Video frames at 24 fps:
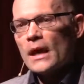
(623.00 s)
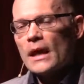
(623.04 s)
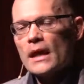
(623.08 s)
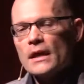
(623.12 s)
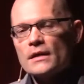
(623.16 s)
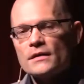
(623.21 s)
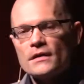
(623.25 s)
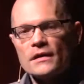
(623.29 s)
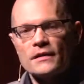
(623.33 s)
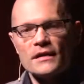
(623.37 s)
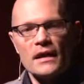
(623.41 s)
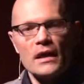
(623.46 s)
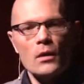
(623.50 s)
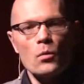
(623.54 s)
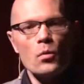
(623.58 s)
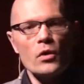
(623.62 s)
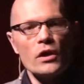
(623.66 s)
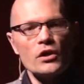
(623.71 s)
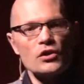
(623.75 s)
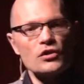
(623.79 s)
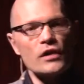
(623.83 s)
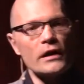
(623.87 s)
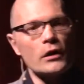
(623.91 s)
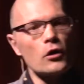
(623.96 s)
is that they
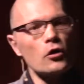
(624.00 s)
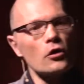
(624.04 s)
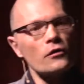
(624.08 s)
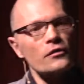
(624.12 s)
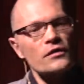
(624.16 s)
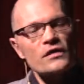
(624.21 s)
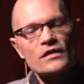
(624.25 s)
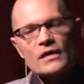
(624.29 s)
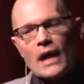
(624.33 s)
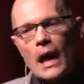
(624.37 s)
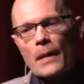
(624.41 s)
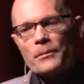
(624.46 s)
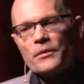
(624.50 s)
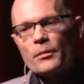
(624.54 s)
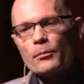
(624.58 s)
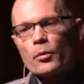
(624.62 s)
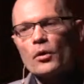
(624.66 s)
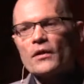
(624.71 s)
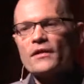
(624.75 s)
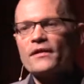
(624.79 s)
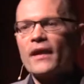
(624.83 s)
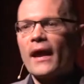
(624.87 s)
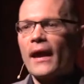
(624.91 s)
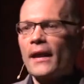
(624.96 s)
wish they could have stopped
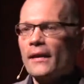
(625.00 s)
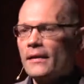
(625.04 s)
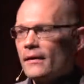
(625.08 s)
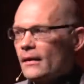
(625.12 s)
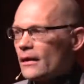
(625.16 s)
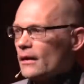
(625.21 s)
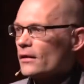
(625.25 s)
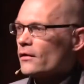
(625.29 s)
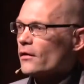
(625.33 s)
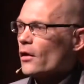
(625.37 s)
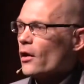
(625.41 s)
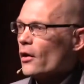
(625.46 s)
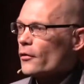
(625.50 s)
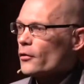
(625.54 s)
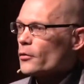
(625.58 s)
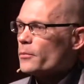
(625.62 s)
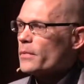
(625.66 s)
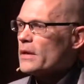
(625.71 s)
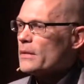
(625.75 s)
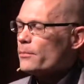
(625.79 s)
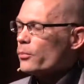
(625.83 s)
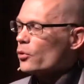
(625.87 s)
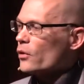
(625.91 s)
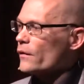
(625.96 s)
pretending to other
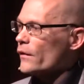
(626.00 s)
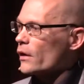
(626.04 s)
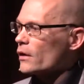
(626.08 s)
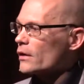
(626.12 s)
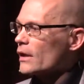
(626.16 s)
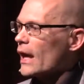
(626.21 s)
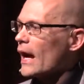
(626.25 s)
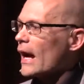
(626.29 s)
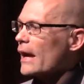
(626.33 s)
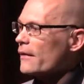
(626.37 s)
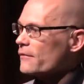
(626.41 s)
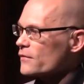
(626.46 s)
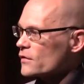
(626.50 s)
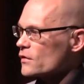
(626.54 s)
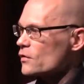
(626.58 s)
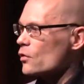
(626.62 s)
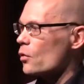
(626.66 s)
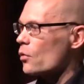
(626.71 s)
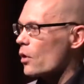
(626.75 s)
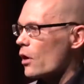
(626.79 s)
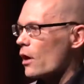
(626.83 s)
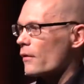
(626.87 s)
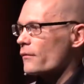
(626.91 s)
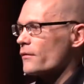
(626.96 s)
people in their lives
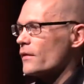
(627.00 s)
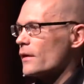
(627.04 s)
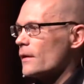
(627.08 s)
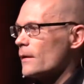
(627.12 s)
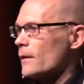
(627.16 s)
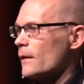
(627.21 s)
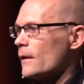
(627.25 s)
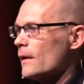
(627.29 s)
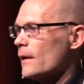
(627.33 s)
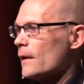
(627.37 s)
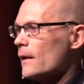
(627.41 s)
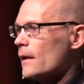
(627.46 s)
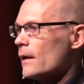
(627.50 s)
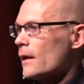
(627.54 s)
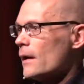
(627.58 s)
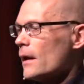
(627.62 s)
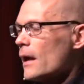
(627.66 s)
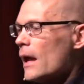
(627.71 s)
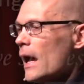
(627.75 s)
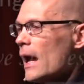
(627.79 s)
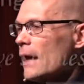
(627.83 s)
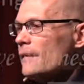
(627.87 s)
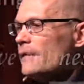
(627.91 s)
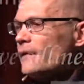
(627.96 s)
so often,
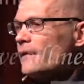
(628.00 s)
and